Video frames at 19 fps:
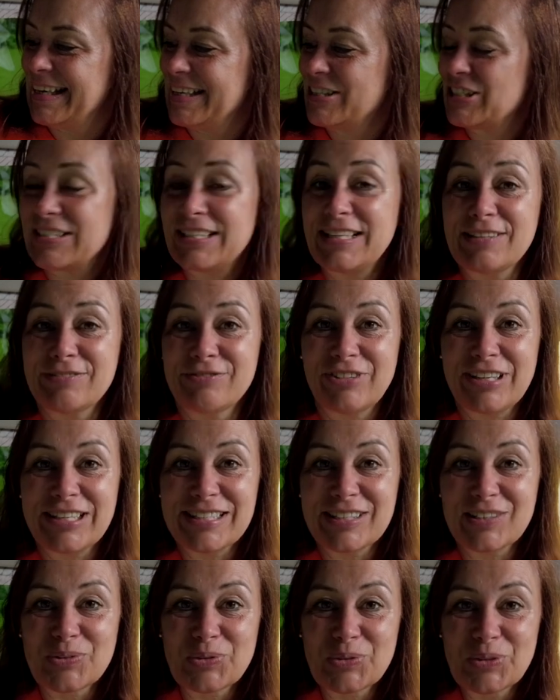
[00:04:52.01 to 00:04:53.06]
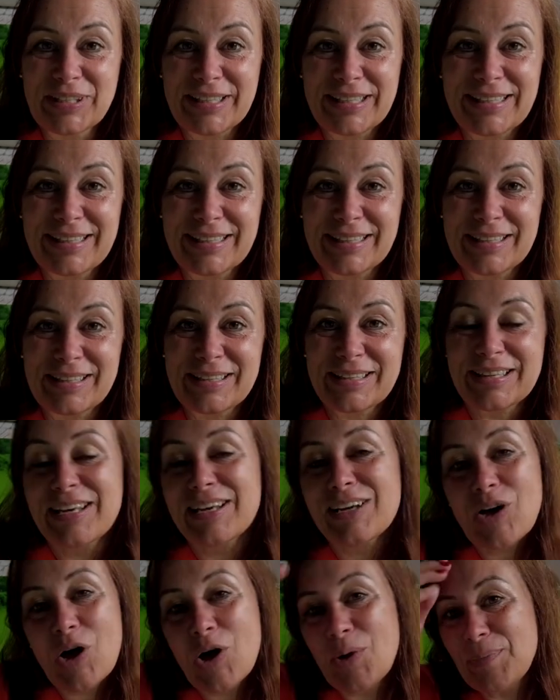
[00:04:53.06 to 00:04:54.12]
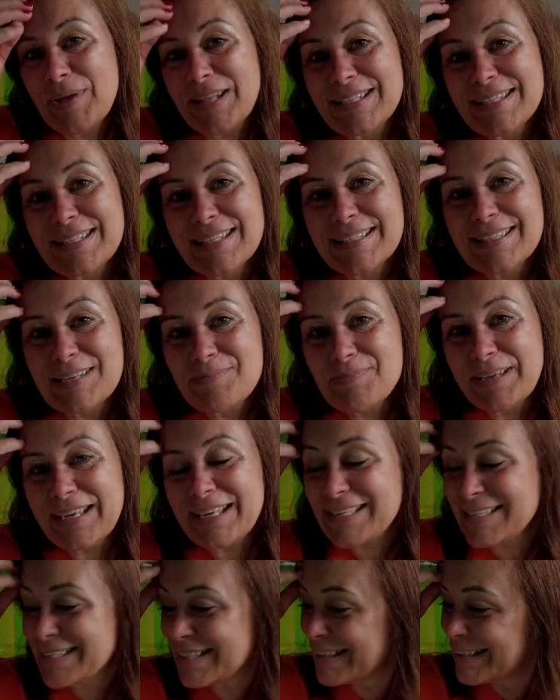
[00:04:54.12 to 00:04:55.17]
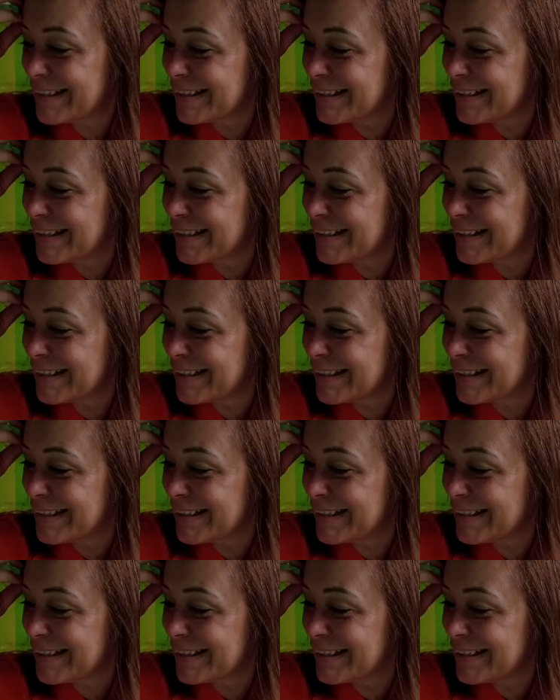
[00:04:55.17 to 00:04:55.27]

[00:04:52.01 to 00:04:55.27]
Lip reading: I just love reading all the comments that they made